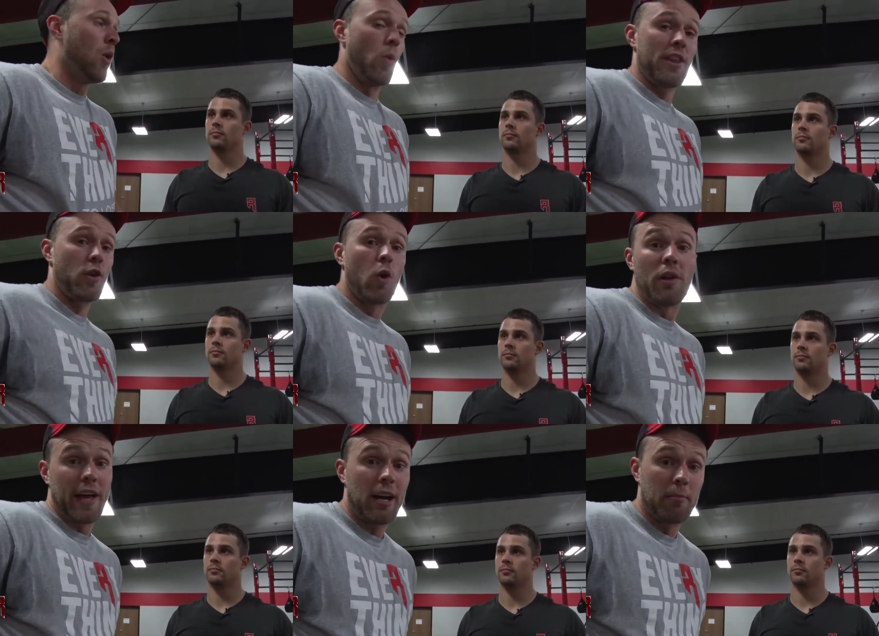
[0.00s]
Speaker 1: With or
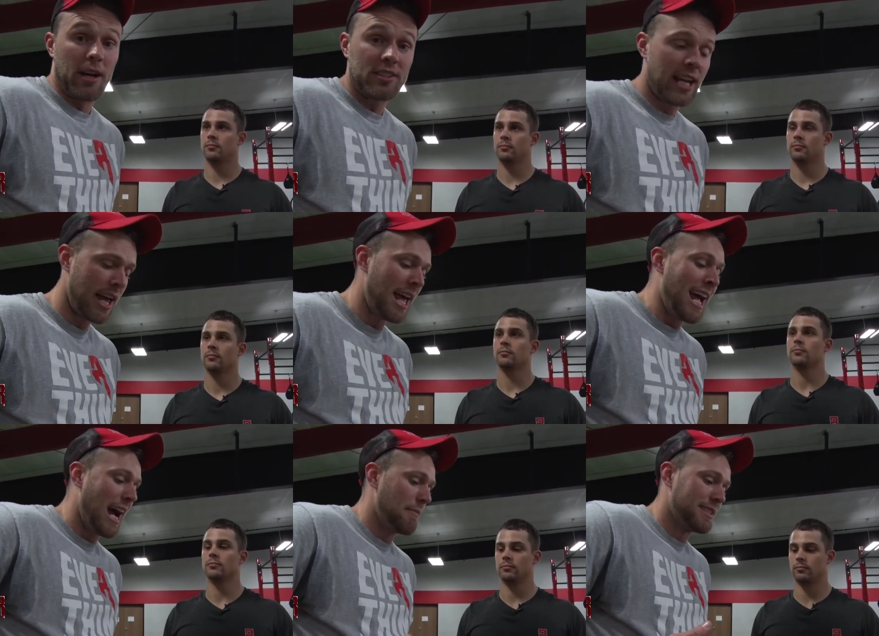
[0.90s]
without a belt,
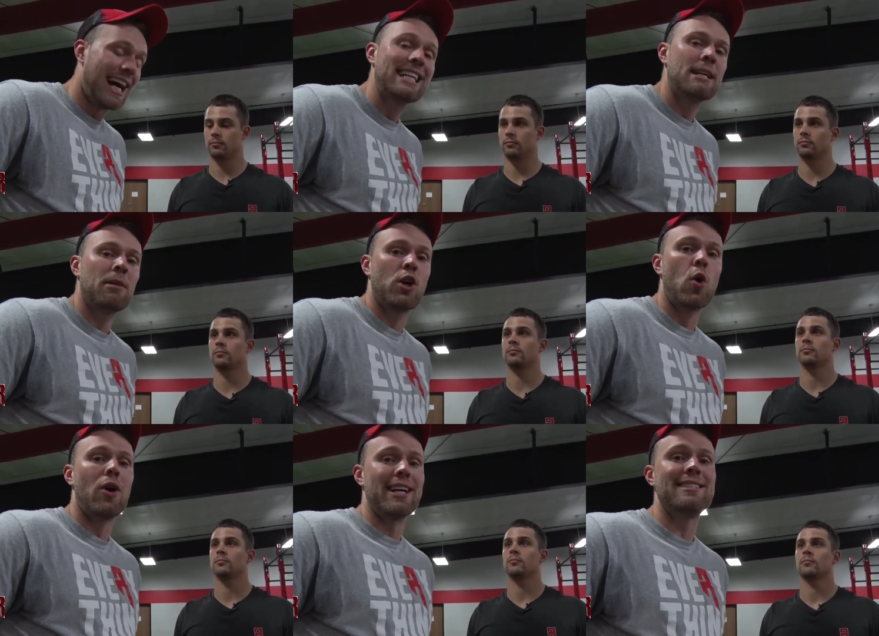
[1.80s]
I am tightening my
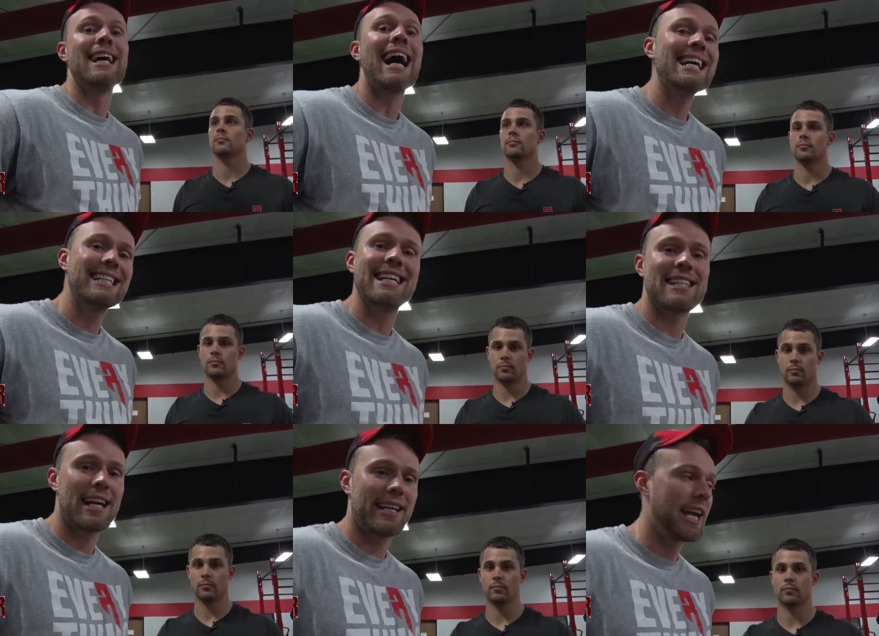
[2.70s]
core as tight as
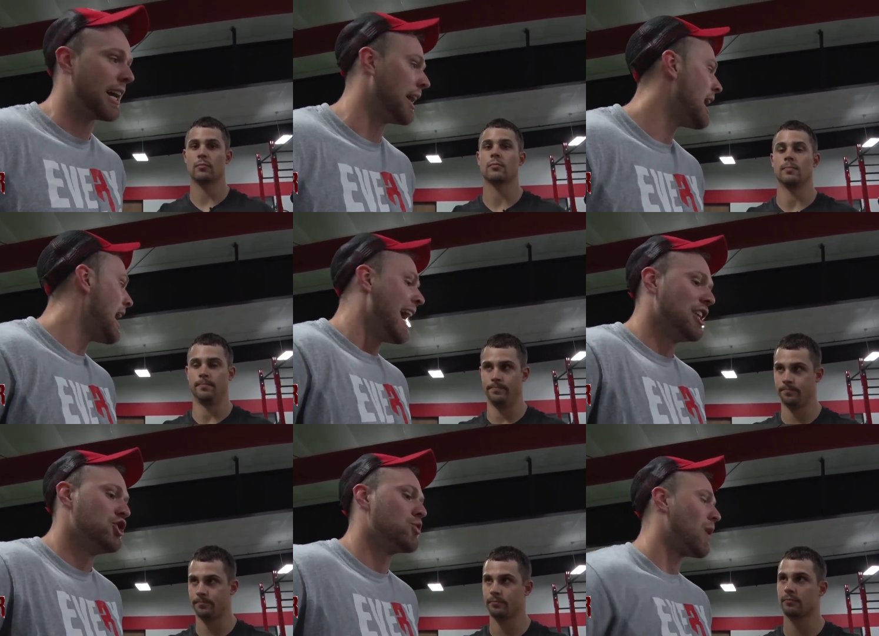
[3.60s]
I can
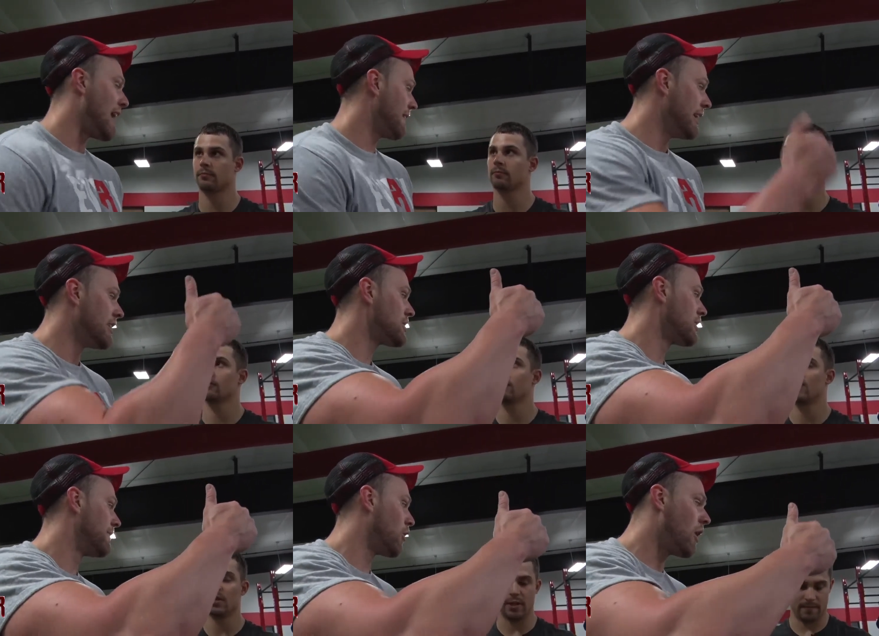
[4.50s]
and driving heels to
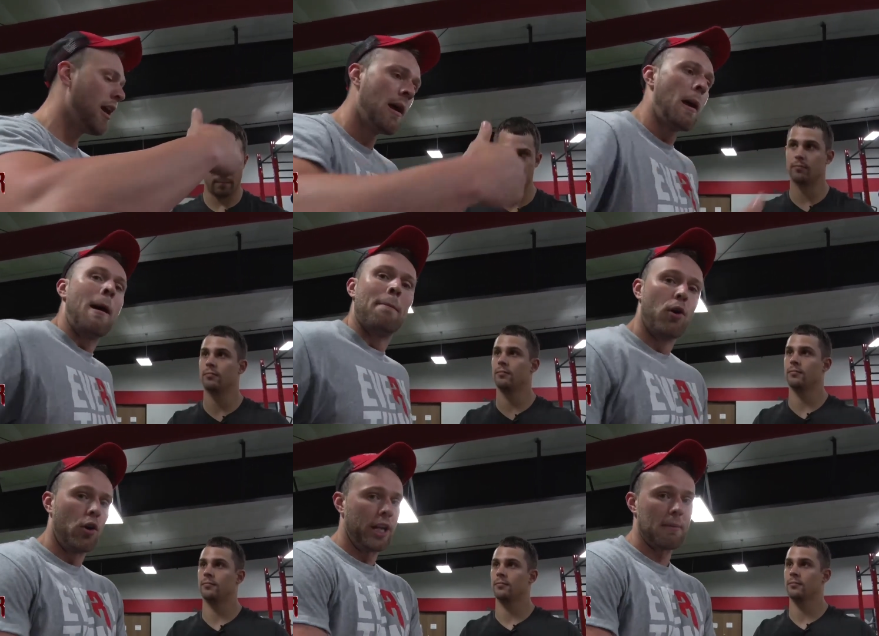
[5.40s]
the floor,
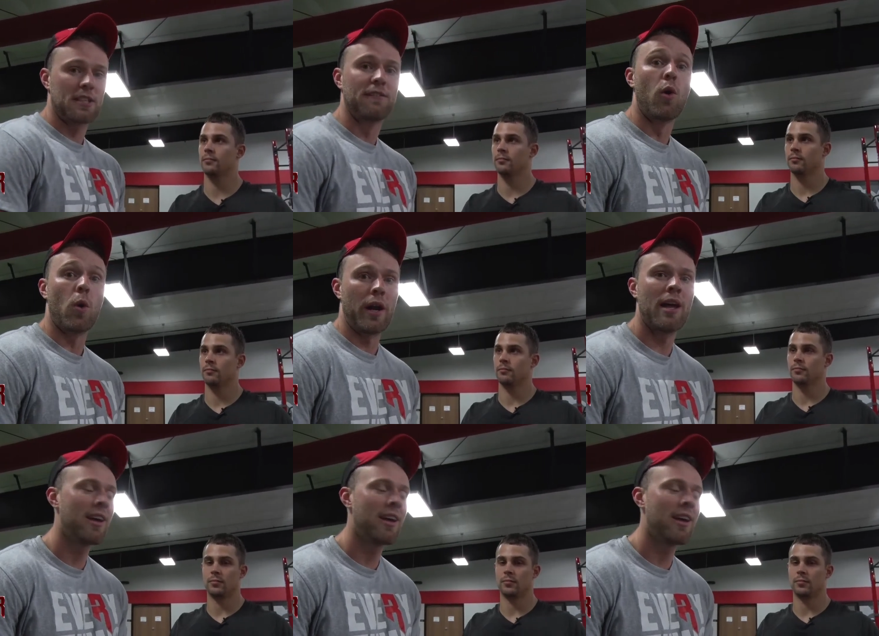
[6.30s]
pulling hips forward.